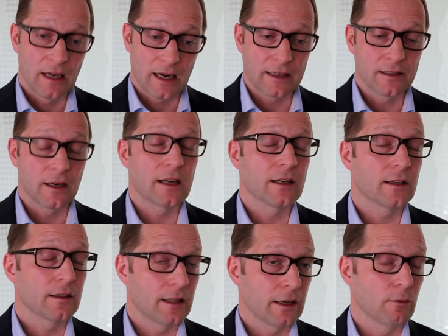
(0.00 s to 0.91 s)
and
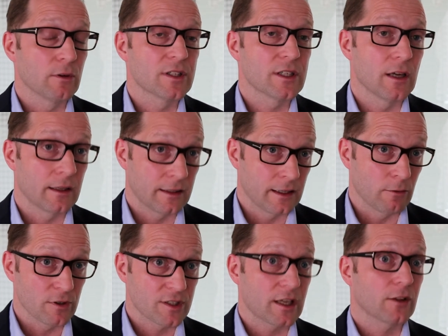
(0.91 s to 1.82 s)
they will set
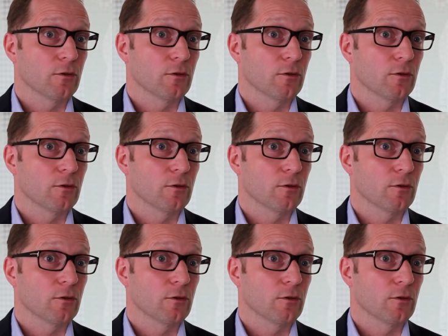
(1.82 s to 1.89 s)
the